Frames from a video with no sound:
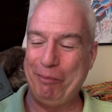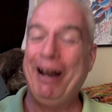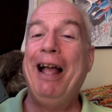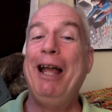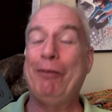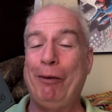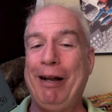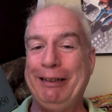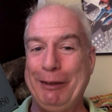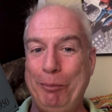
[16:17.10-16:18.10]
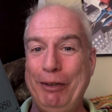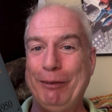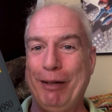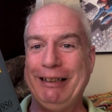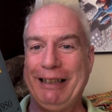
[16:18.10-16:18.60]
but if I write such a
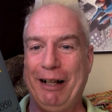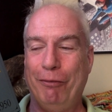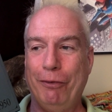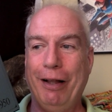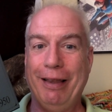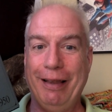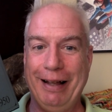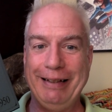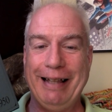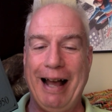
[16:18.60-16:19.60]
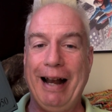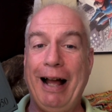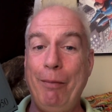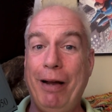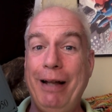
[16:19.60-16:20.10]
piece myself like that,
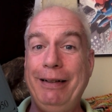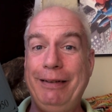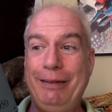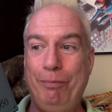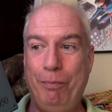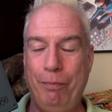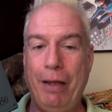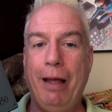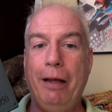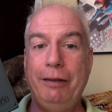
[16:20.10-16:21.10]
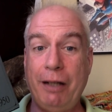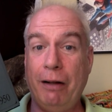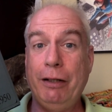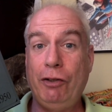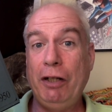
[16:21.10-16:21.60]
I might
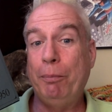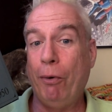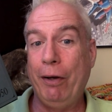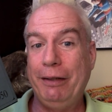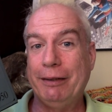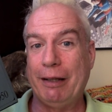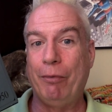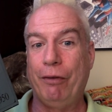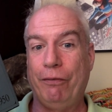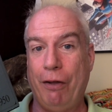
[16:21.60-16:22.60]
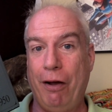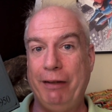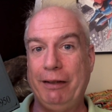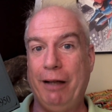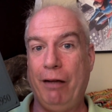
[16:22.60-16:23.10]
tongue in cheek point to some of the
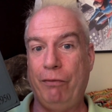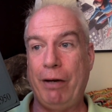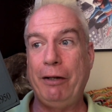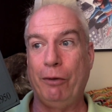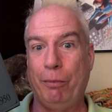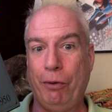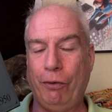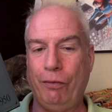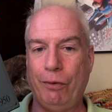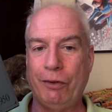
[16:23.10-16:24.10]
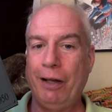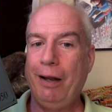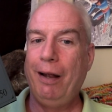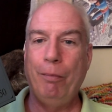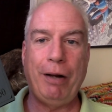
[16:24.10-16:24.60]
flaws of regular book reviewers,
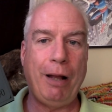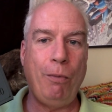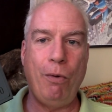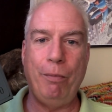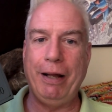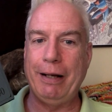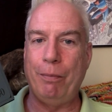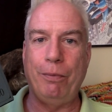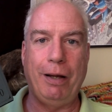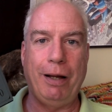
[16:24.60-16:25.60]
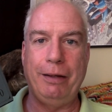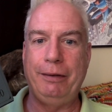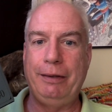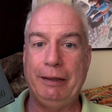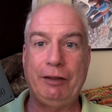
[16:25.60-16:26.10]
but I won't make up a
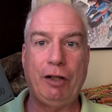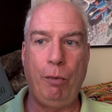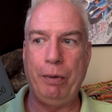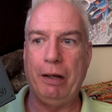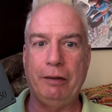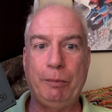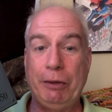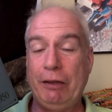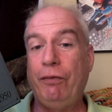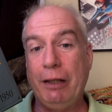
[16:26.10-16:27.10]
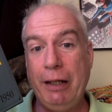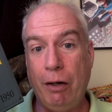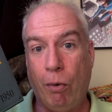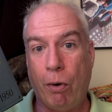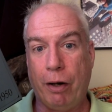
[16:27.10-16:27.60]
dystopia specifically
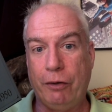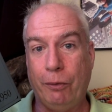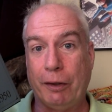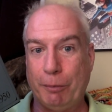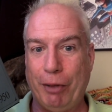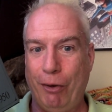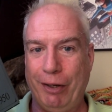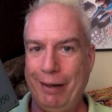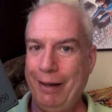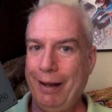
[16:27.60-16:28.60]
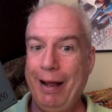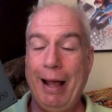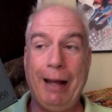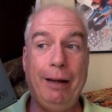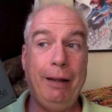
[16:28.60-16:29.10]
in order to explode it.
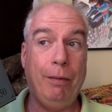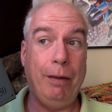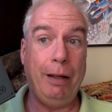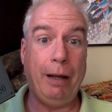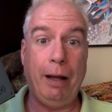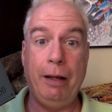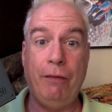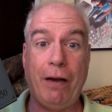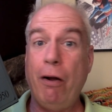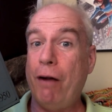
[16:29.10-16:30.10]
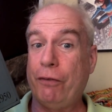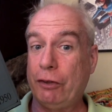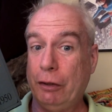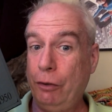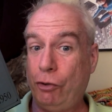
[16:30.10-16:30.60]
And if I offer a
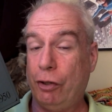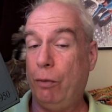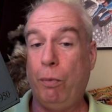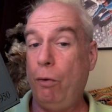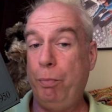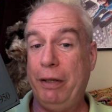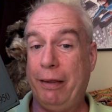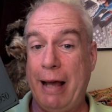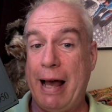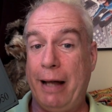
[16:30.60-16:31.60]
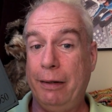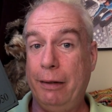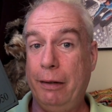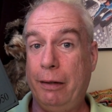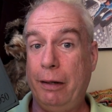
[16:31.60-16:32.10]
solution, it won't be that.
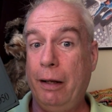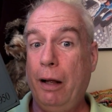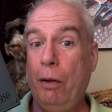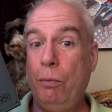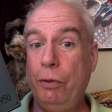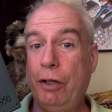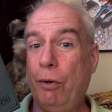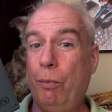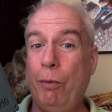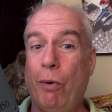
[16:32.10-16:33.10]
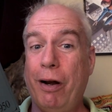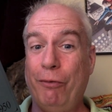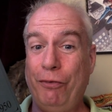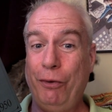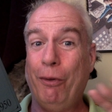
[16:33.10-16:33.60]
That you know, we want to
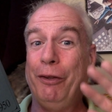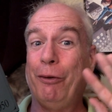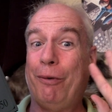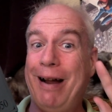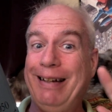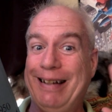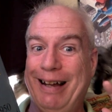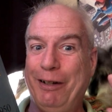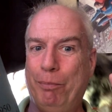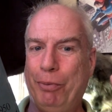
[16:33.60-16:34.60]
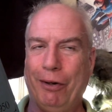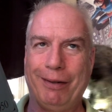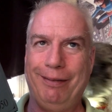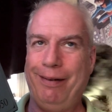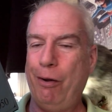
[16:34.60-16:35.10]
review only the right kind of
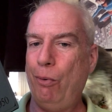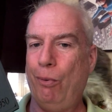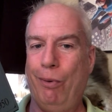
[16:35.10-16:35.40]
book. No,